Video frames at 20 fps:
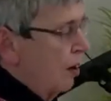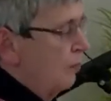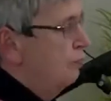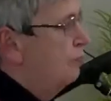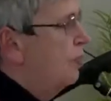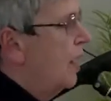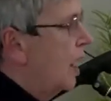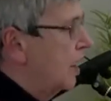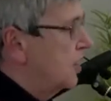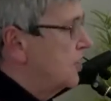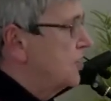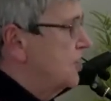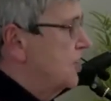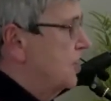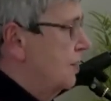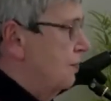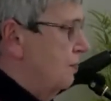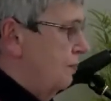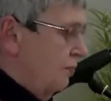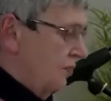But
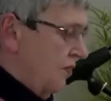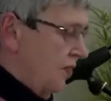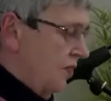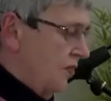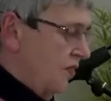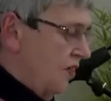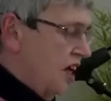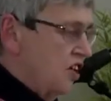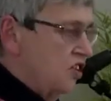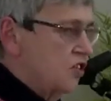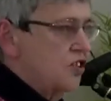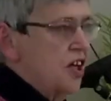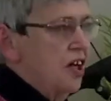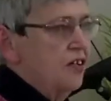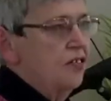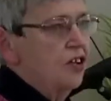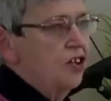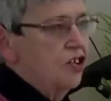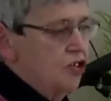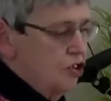they
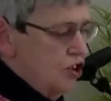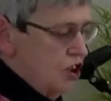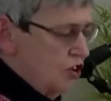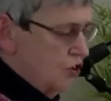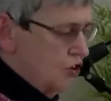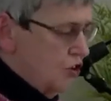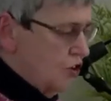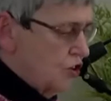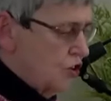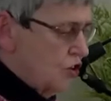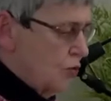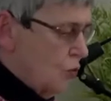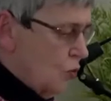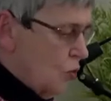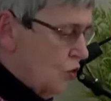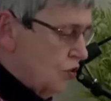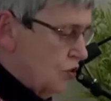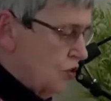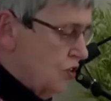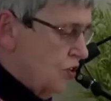said that Jesus
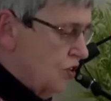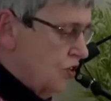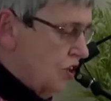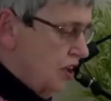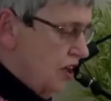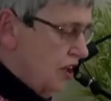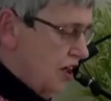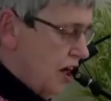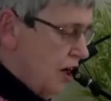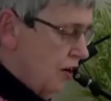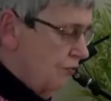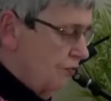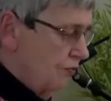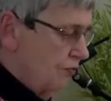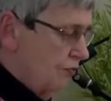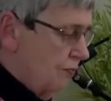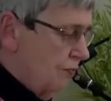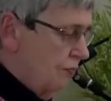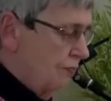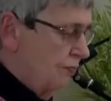wasn't enough.
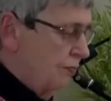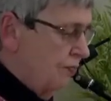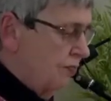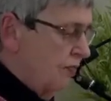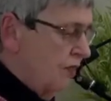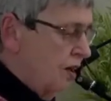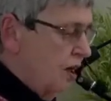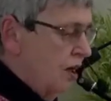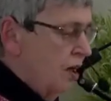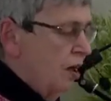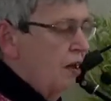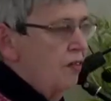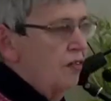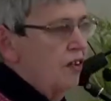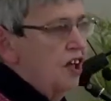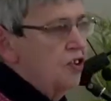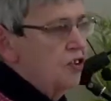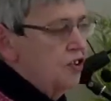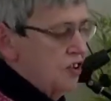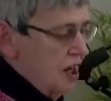
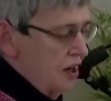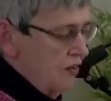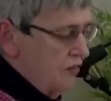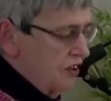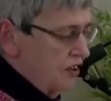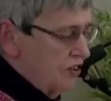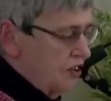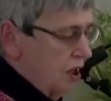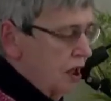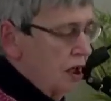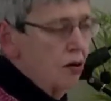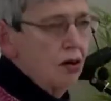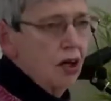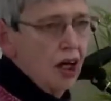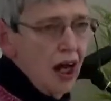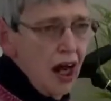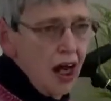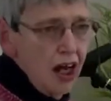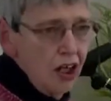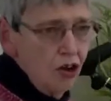They said that,
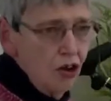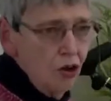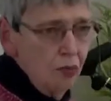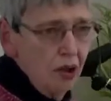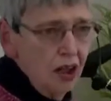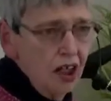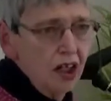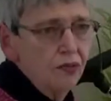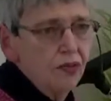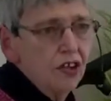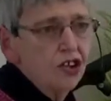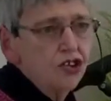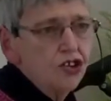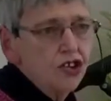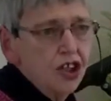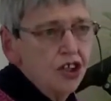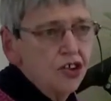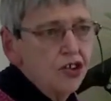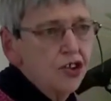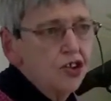okay, you believe in
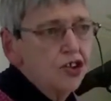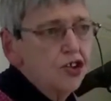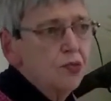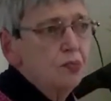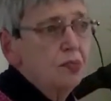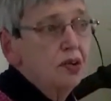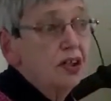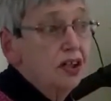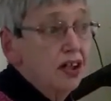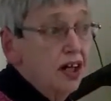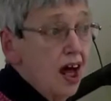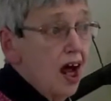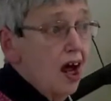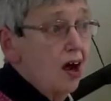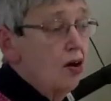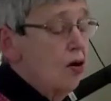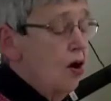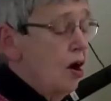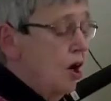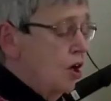Jesus, but
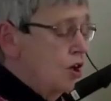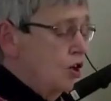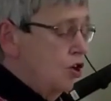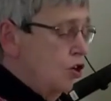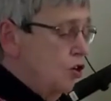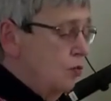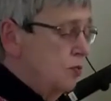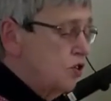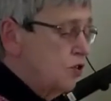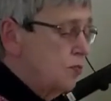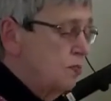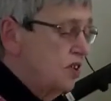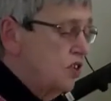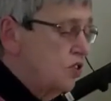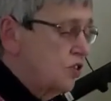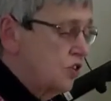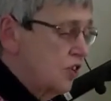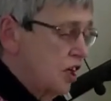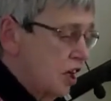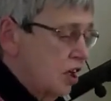now you must be
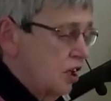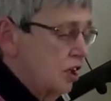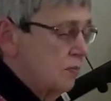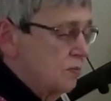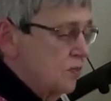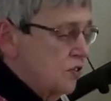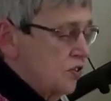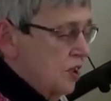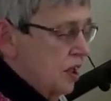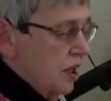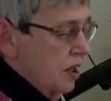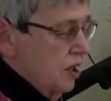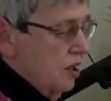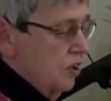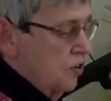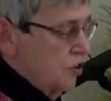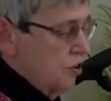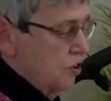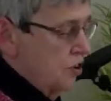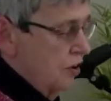
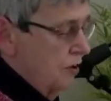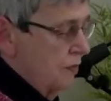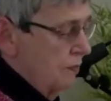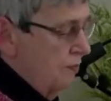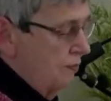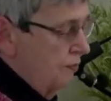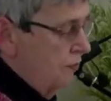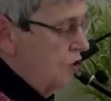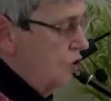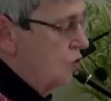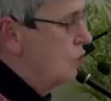circumcised. You